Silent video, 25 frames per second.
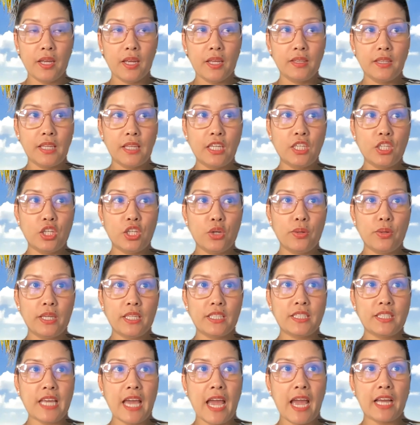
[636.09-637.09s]
they know
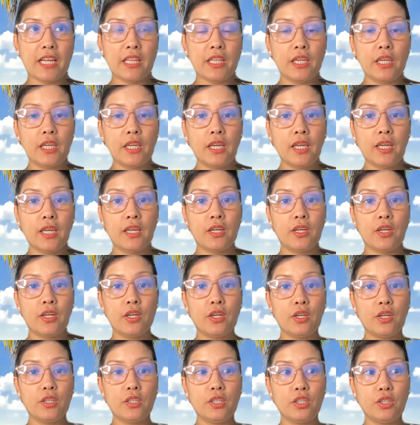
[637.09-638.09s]
exactly,
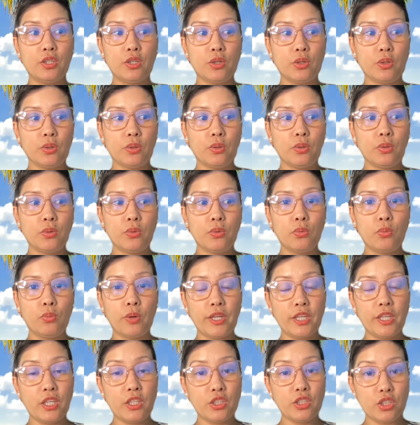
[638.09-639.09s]
you know,
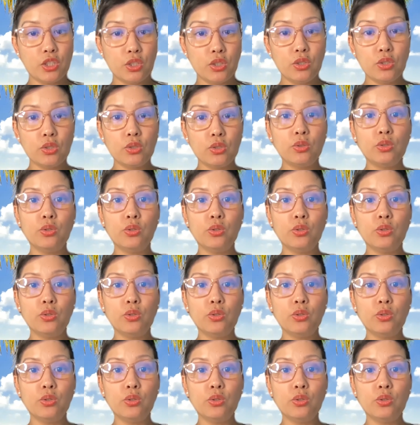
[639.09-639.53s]
what you do,